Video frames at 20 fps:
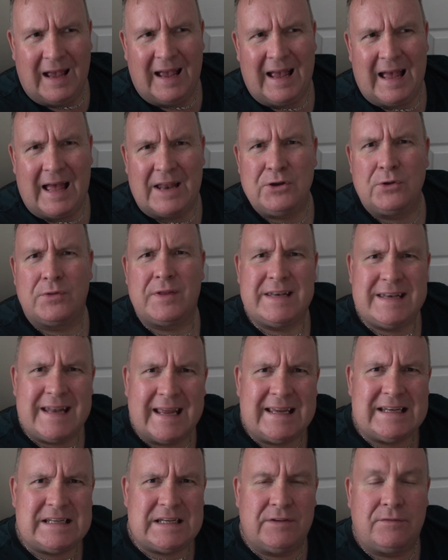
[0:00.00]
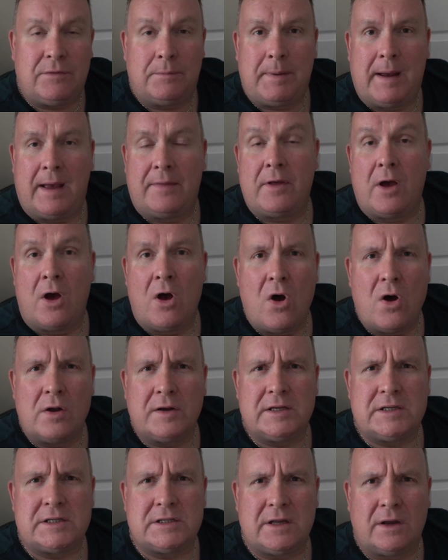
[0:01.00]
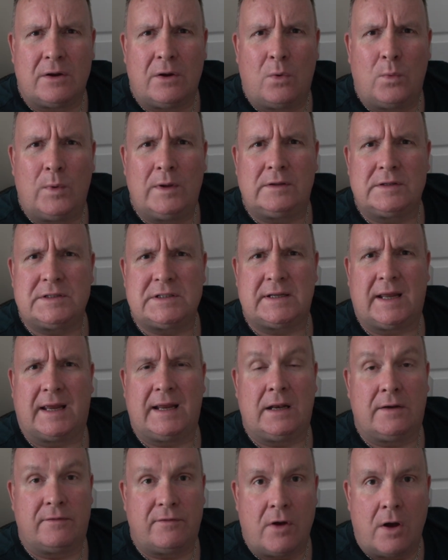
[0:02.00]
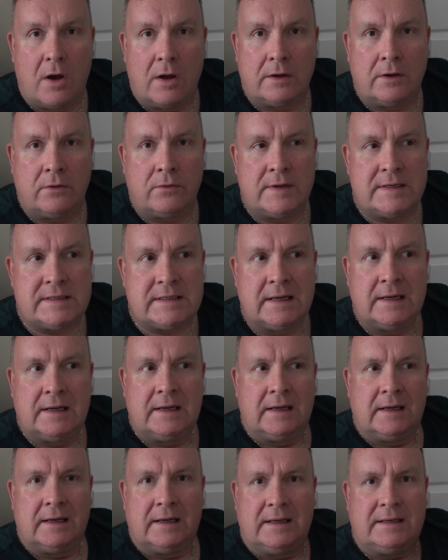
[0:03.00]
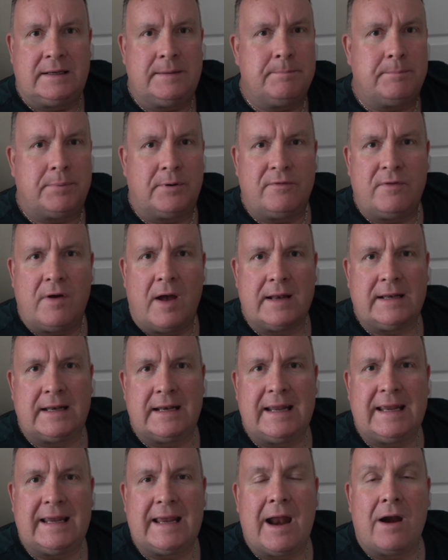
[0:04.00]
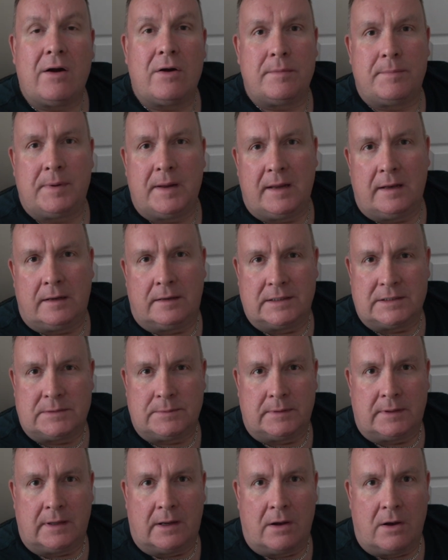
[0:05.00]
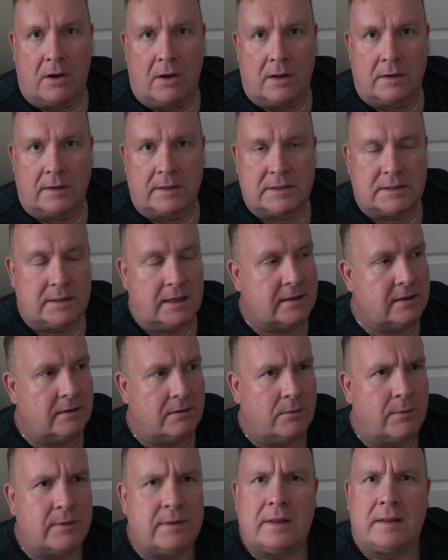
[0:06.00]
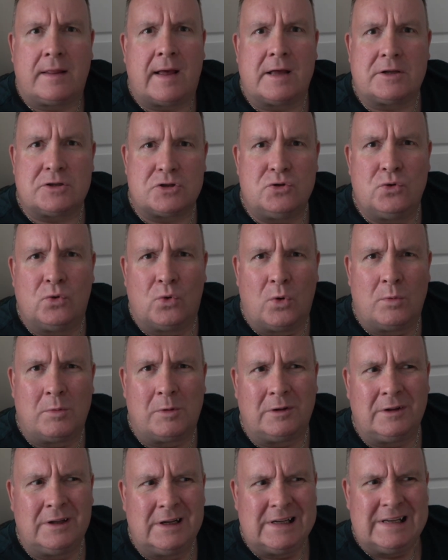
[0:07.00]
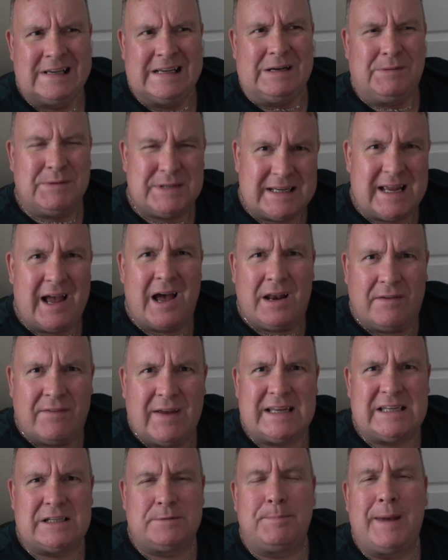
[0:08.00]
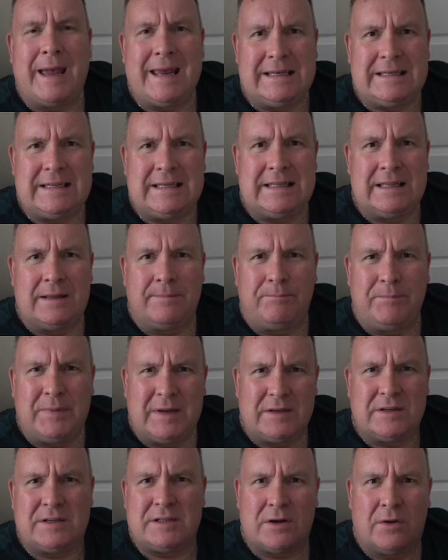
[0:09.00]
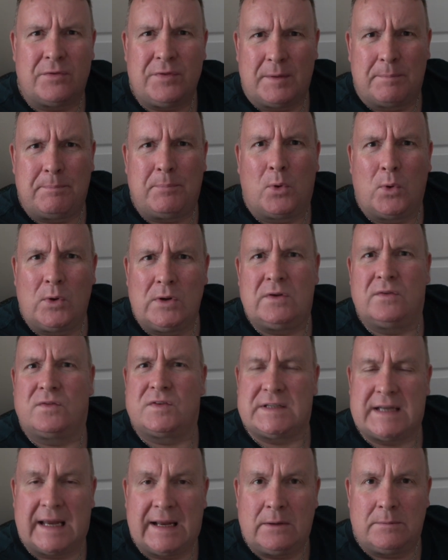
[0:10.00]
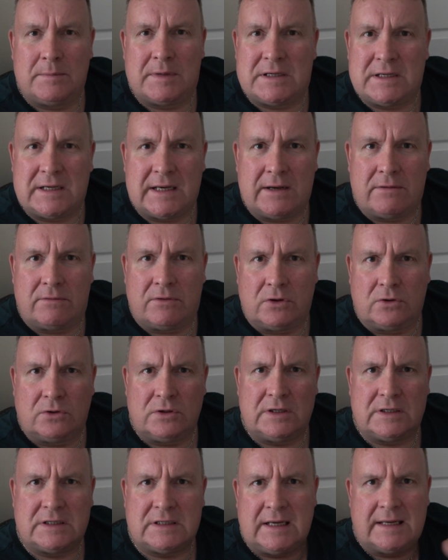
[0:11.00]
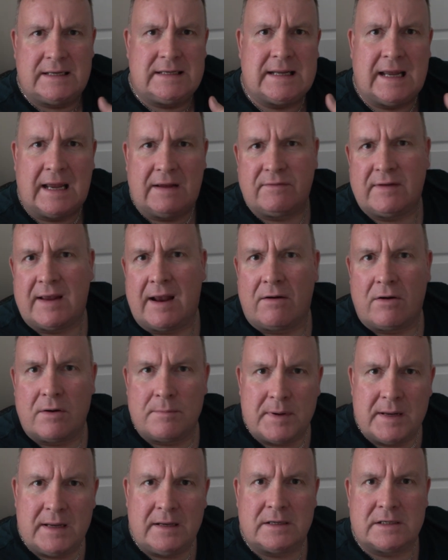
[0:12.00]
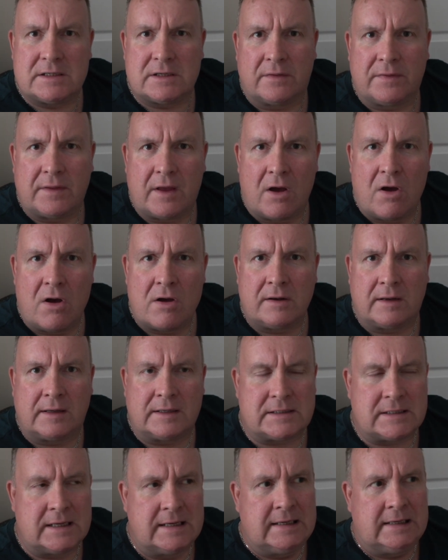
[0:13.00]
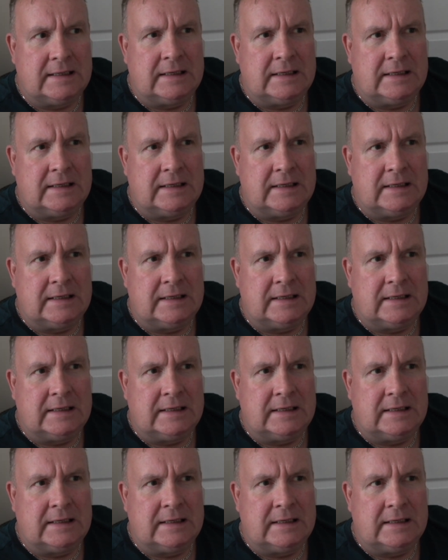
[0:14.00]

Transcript: Uh, another negative about the harness, though, will say Nirvana, is he didn't provide any carabiners with the harness. I don't know whether that's normal. Was kind of expecting them because on the point of sale material, you seem to have carabiners on the harness.